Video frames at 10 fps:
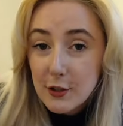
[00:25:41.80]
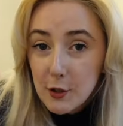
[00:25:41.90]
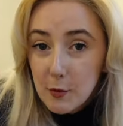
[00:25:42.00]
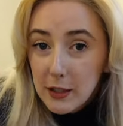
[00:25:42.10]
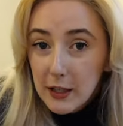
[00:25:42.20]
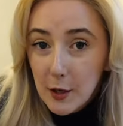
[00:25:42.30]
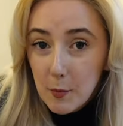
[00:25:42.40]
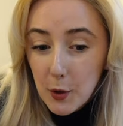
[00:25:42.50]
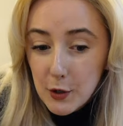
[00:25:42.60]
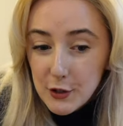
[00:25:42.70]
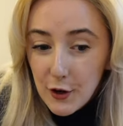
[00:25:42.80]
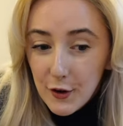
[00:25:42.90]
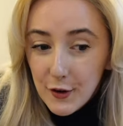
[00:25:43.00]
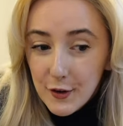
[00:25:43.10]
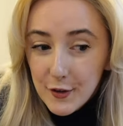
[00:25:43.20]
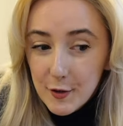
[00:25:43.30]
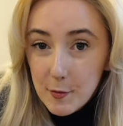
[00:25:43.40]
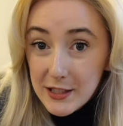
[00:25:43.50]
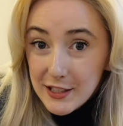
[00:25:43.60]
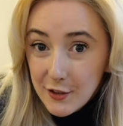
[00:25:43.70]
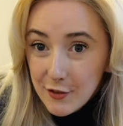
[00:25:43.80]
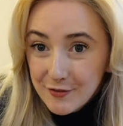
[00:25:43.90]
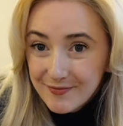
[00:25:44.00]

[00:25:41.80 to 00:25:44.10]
so we can put our bits in the oven.